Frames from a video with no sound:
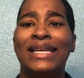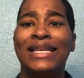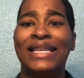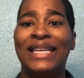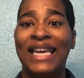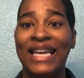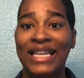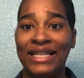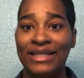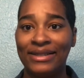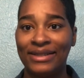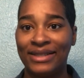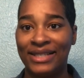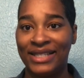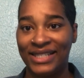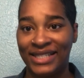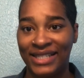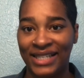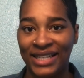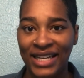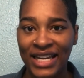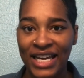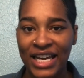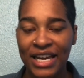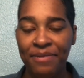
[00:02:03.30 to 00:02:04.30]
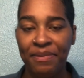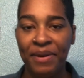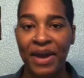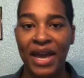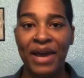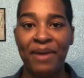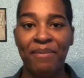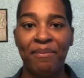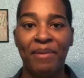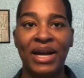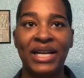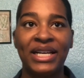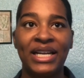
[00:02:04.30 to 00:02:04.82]
get to sleep.
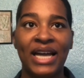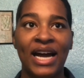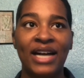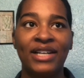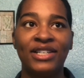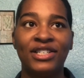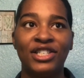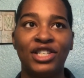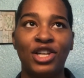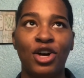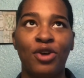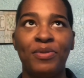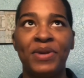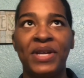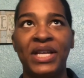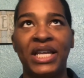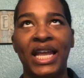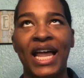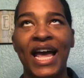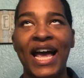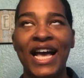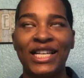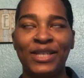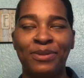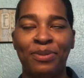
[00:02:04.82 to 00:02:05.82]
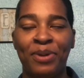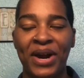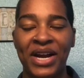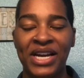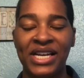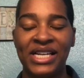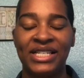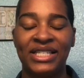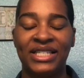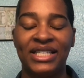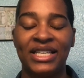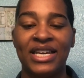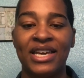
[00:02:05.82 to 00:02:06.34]
And my doctor told me last
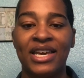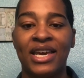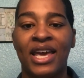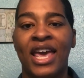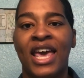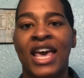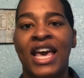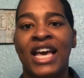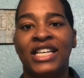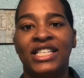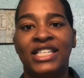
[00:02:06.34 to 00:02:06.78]
pregnancy